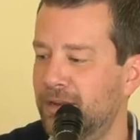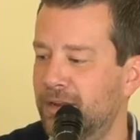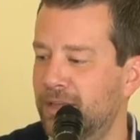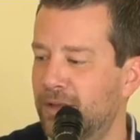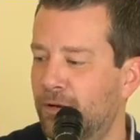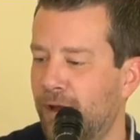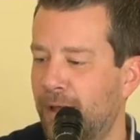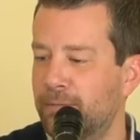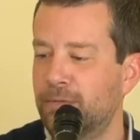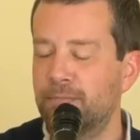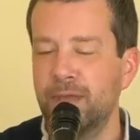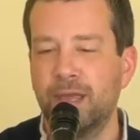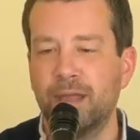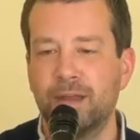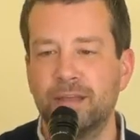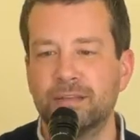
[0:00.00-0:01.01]
it and he grabbed a
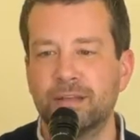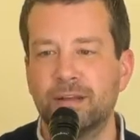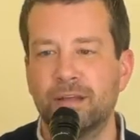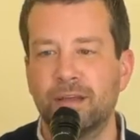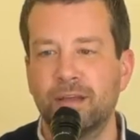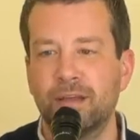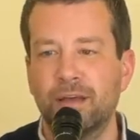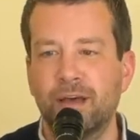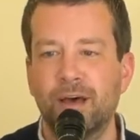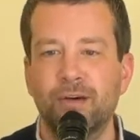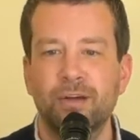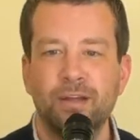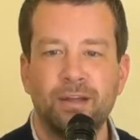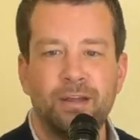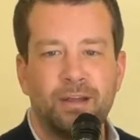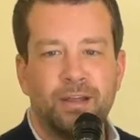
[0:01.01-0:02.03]
mint and he said,
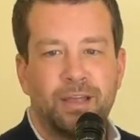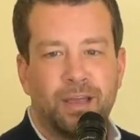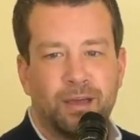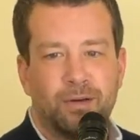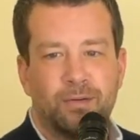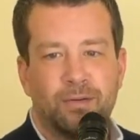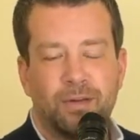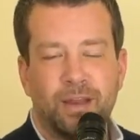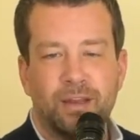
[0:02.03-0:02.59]
Oh, here you go.